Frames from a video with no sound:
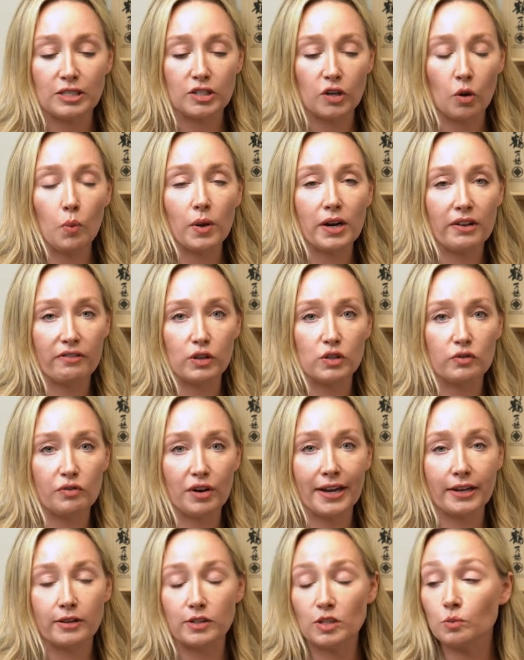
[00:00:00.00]
And so one of those
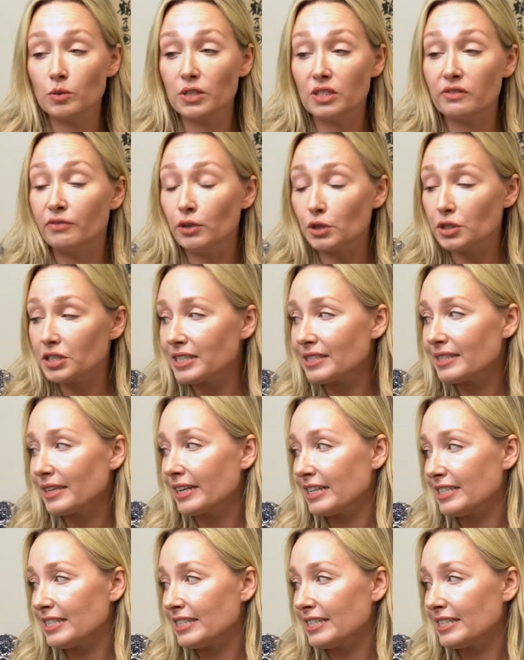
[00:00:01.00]
varietals was Voltis.